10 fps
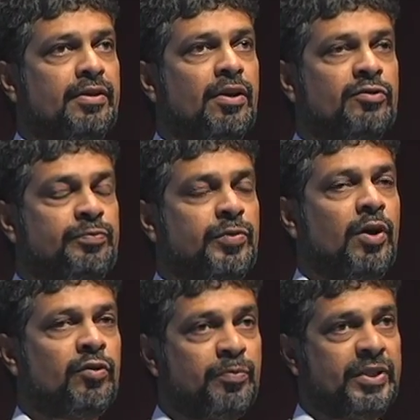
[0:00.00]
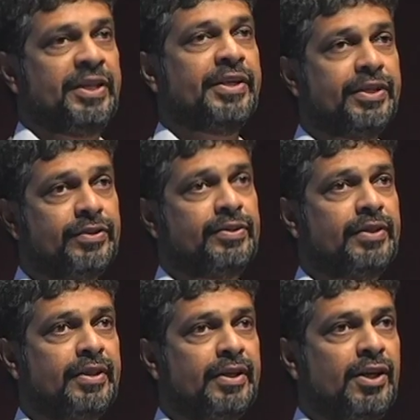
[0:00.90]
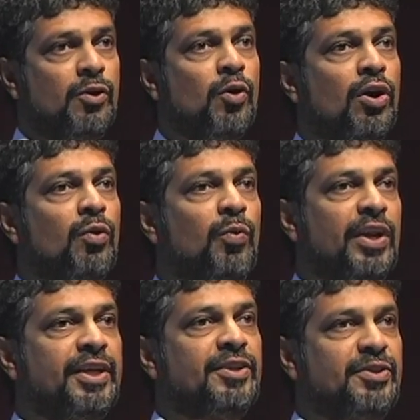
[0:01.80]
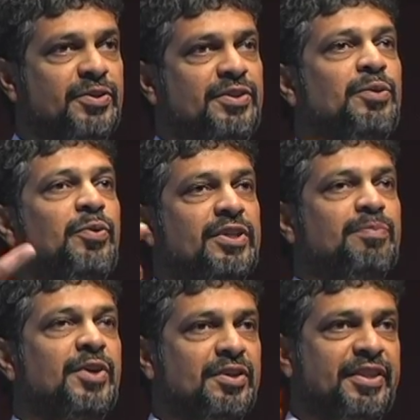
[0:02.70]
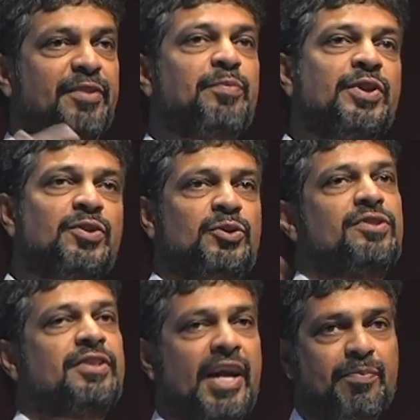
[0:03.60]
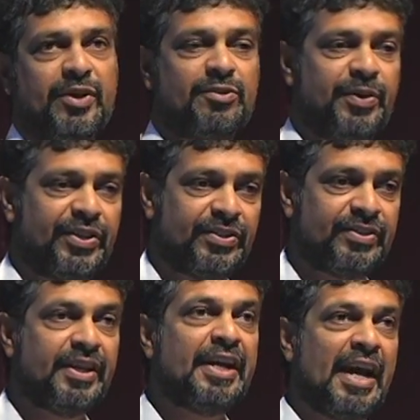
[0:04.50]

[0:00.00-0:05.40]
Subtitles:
of millionaires who are all willing to risk because they've been through the startup experience.